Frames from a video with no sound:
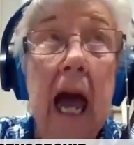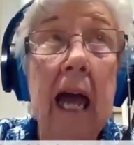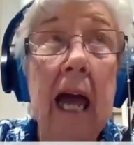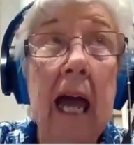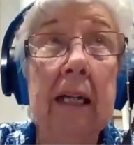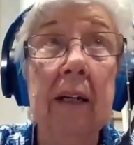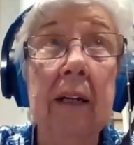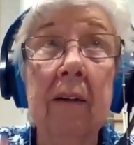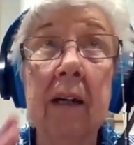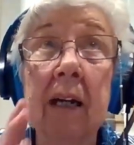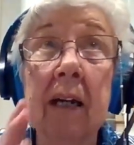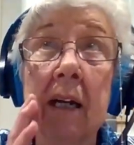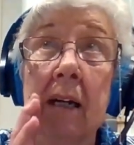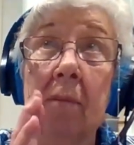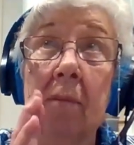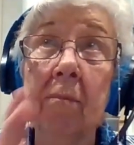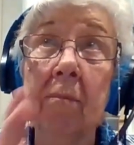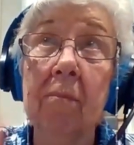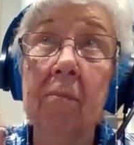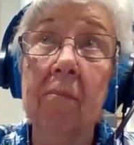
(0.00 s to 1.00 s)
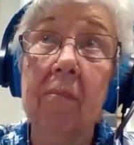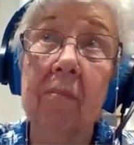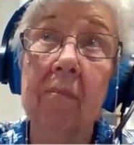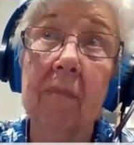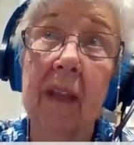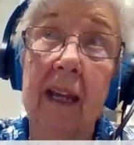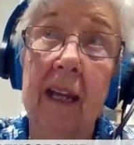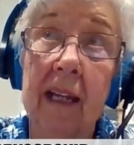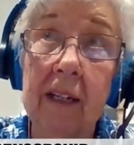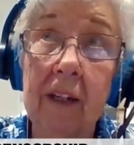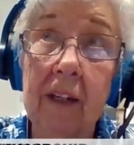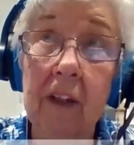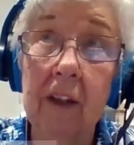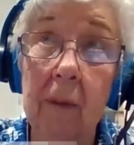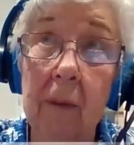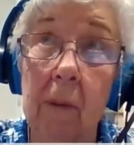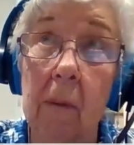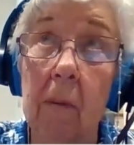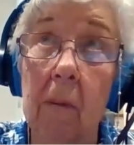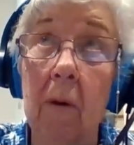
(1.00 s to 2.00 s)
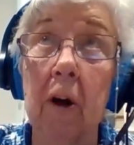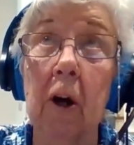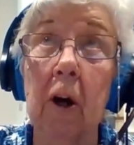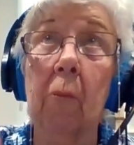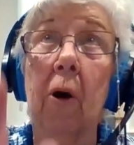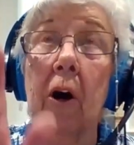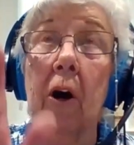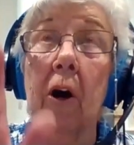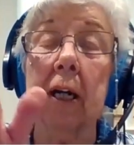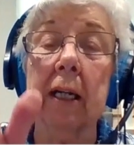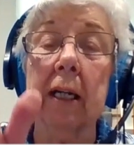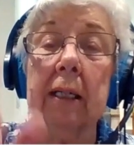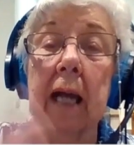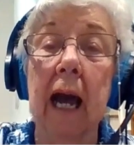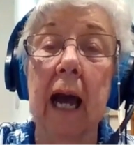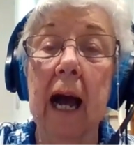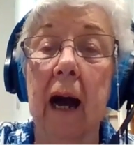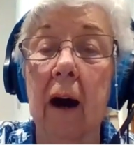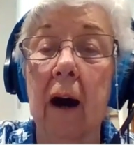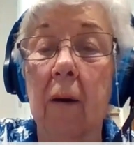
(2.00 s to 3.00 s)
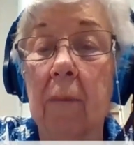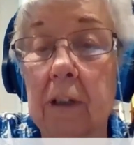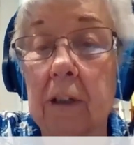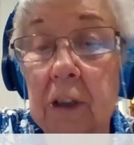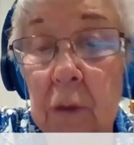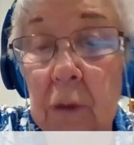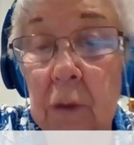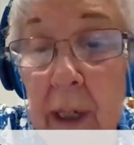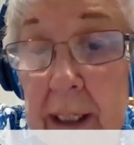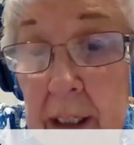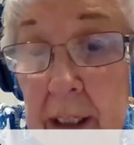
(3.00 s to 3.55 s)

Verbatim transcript: And to come into the memorial park and I almost